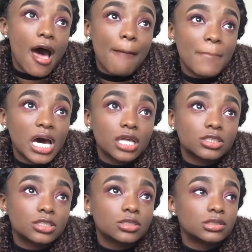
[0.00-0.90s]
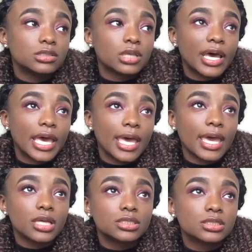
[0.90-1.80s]
I model, I
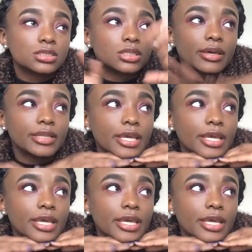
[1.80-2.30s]
act, I